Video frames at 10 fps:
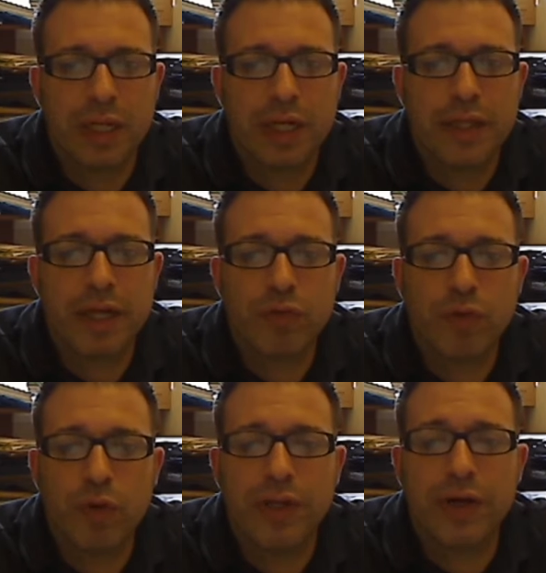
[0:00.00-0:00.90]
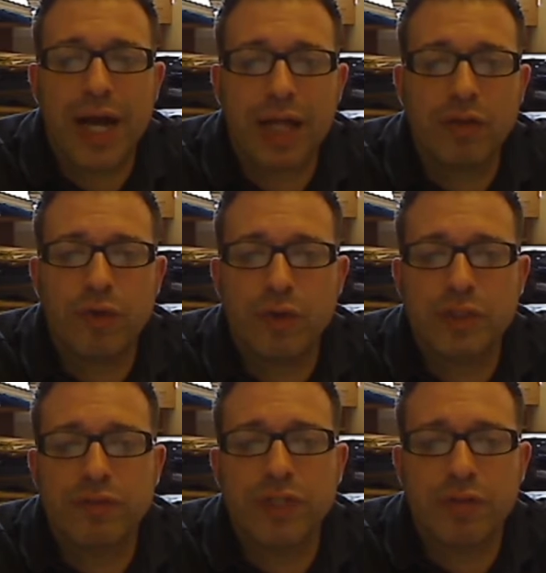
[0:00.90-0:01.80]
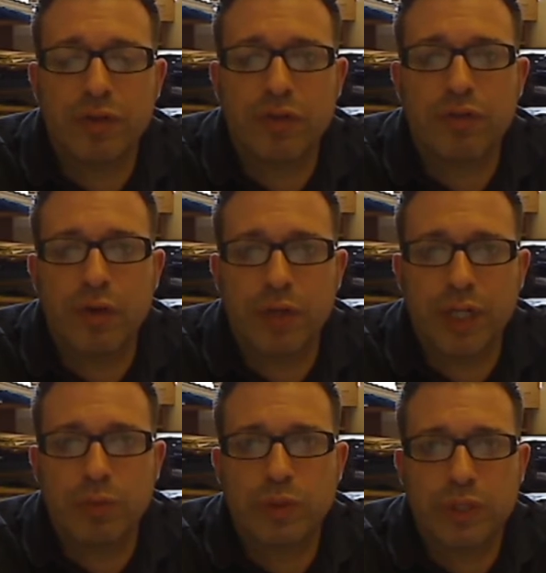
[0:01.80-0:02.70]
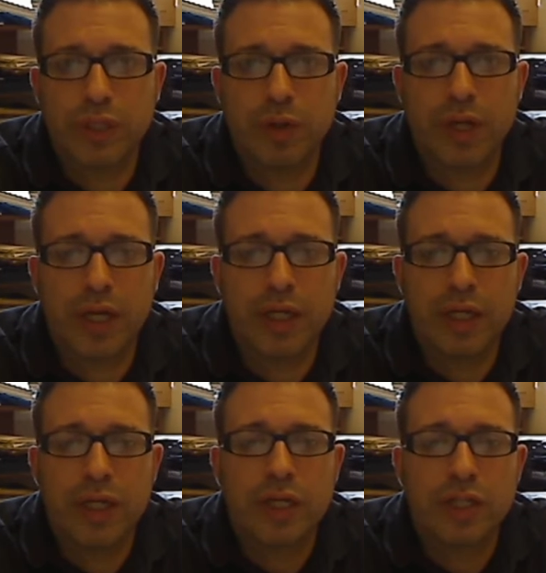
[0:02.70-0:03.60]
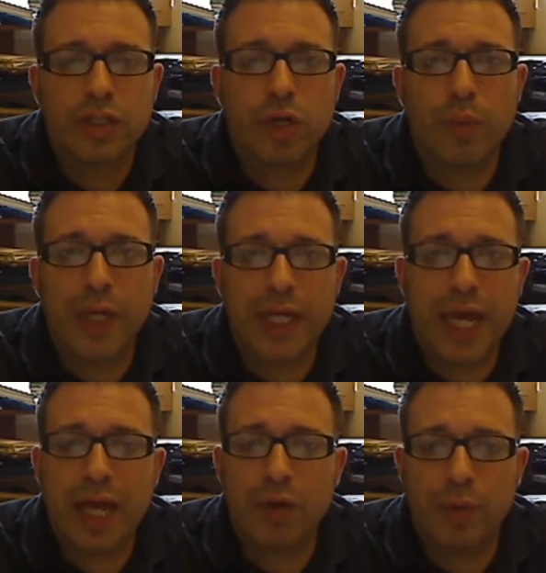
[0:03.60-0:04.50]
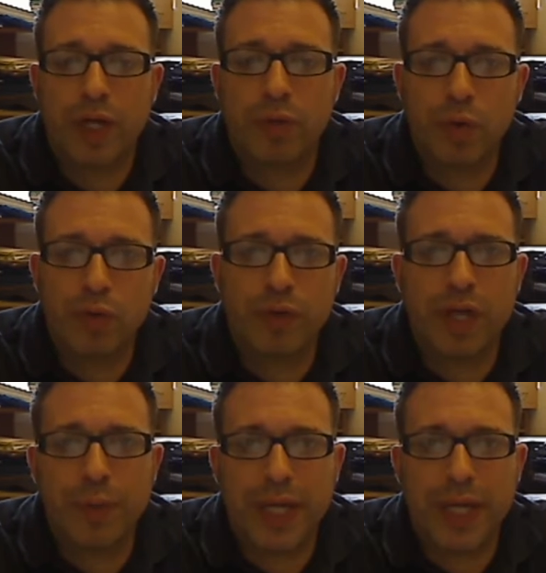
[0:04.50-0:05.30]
Therefore, they're allophones of different phonemes, okay? So we can't write a rule for that.